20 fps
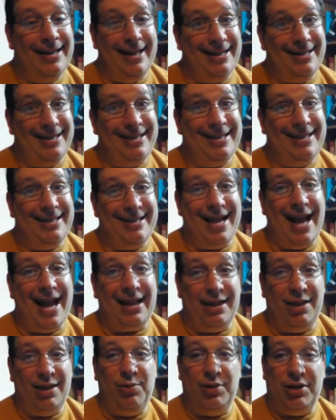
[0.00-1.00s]
that's
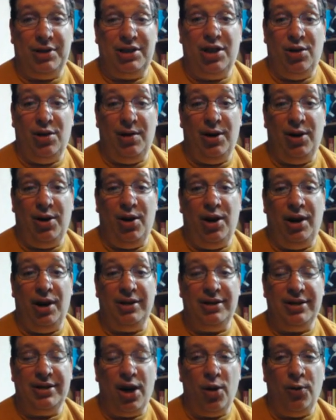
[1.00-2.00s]
exactly what's going on.
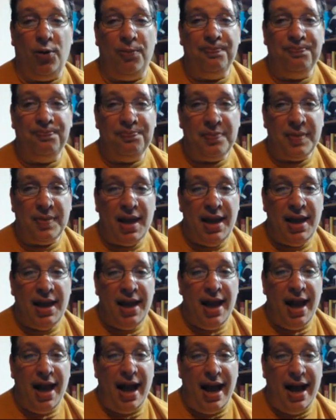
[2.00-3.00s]
So
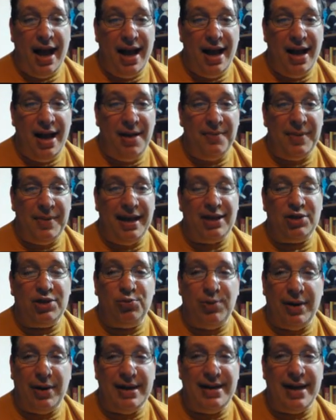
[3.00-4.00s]
it's
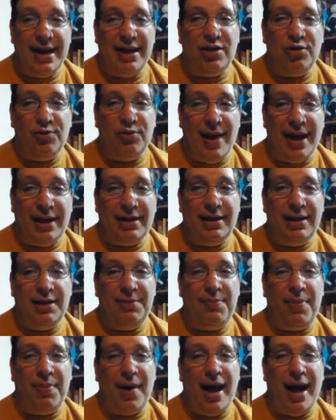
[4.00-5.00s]
written and
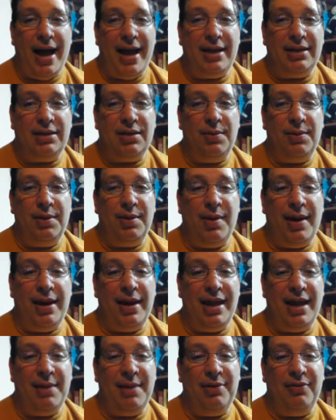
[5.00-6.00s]
directed by somebody by
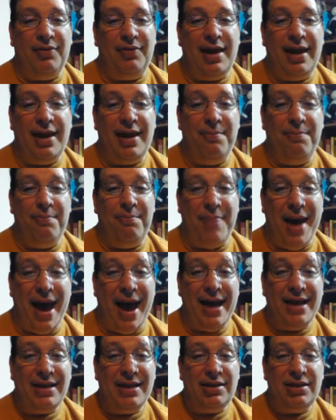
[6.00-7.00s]
the name of Kim
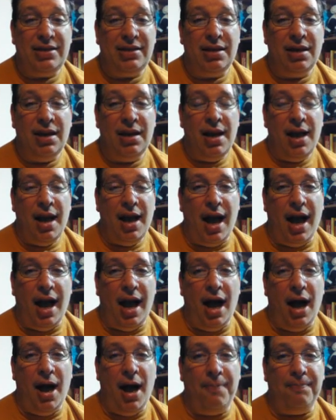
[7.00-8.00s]
Bass,
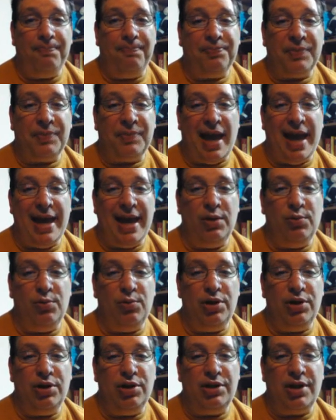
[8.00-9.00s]
and it
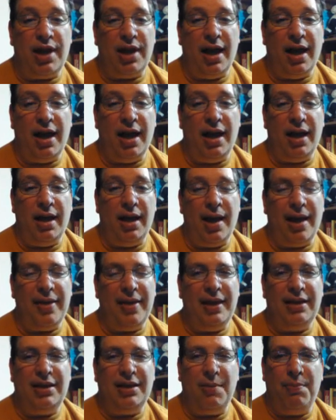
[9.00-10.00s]
was, I
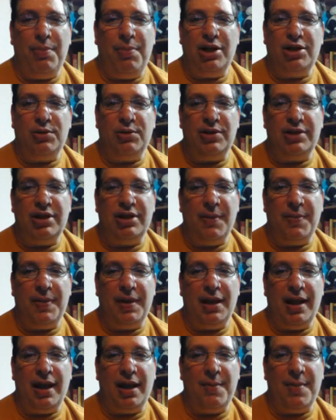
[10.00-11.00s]
think the budget was
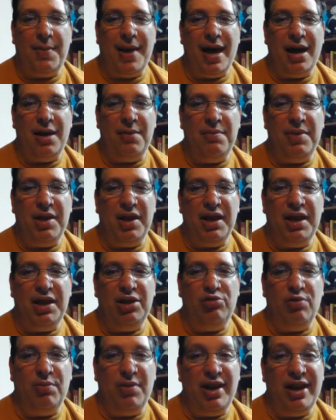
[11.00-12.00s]
something like about $1 million
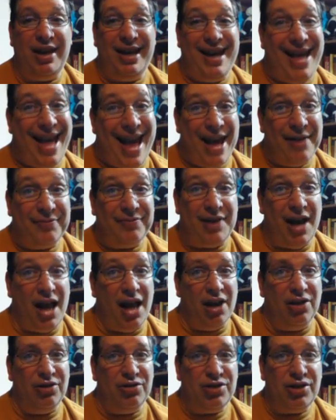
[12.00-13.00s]
to $1.5
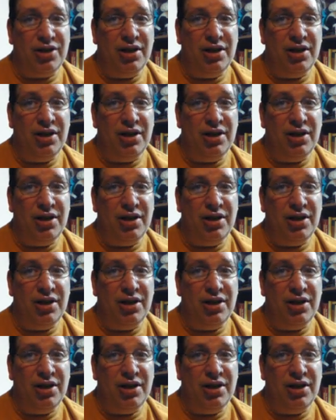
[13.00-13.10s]
million.